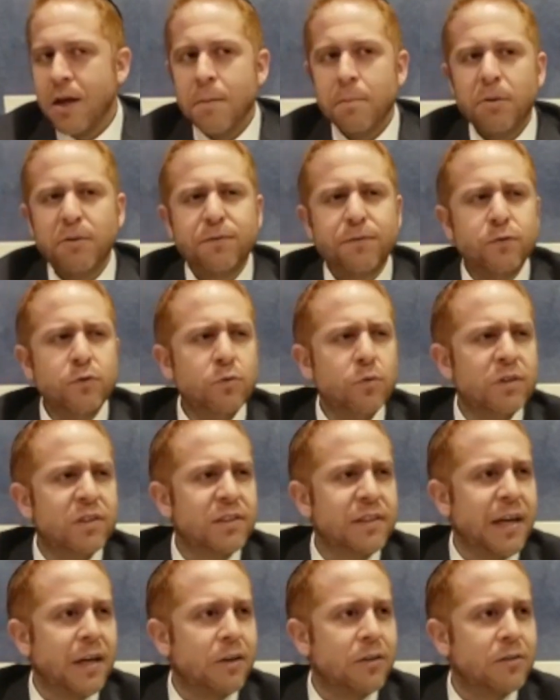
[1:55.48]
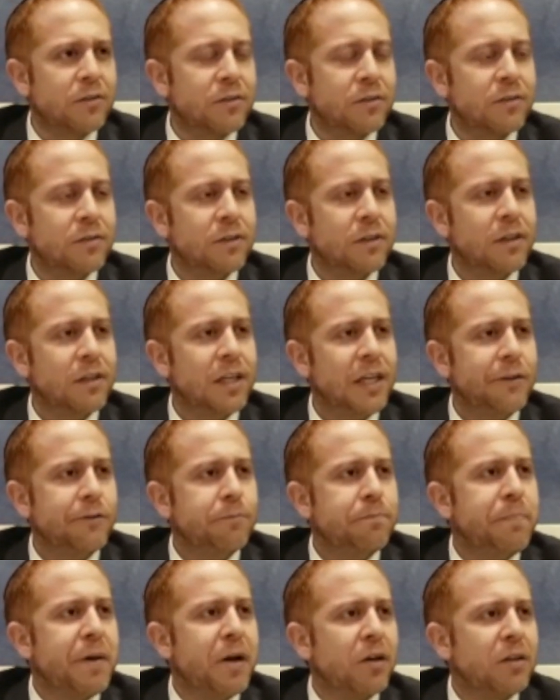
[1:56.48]
But food was scarce. He
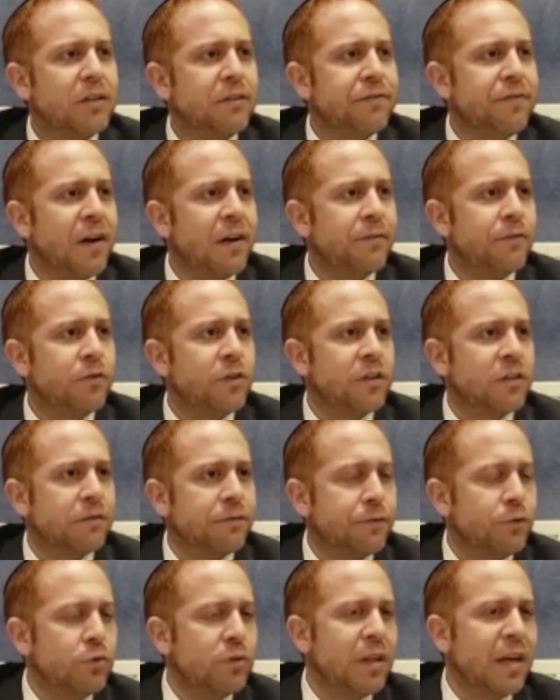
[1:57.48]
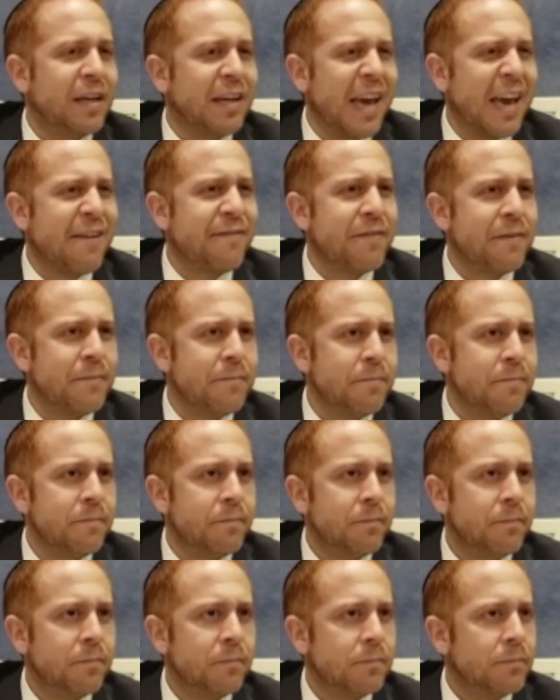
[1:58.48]
would barely find food, and the food they gave him,
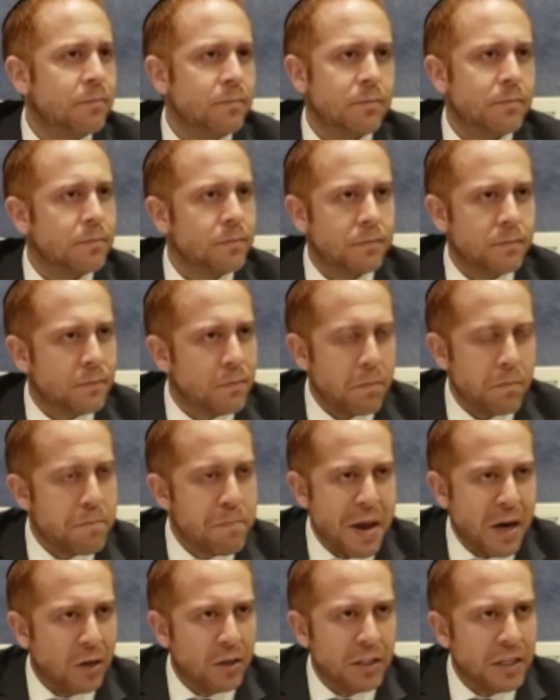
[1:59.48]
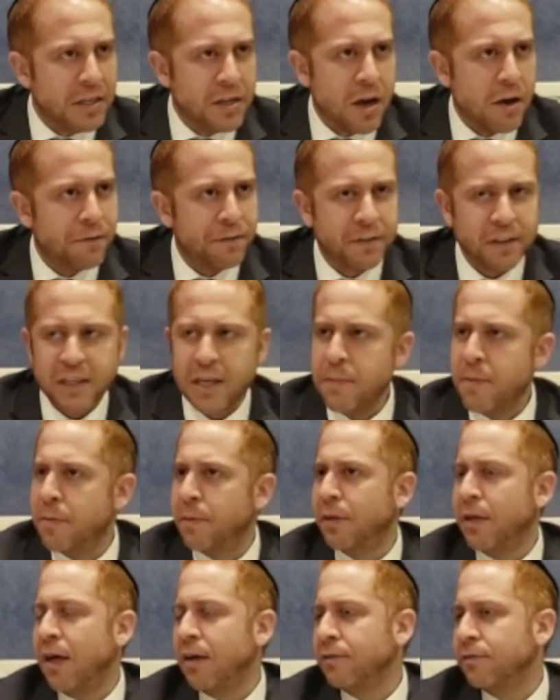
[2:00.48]
barely enough to keep him
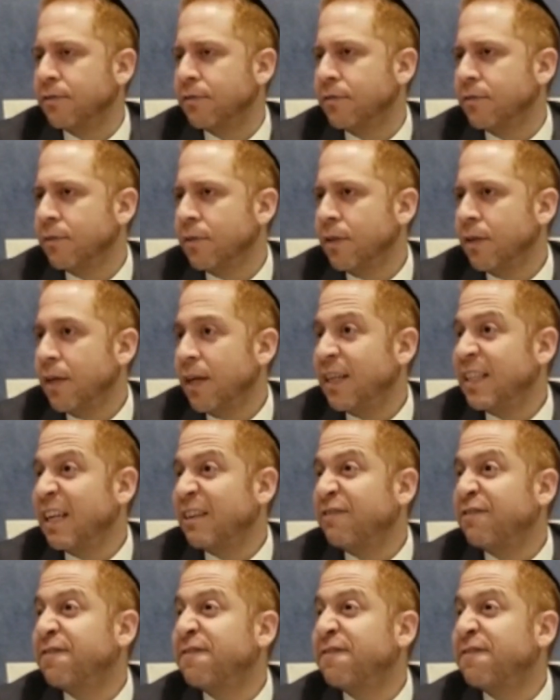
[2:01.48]
alive. That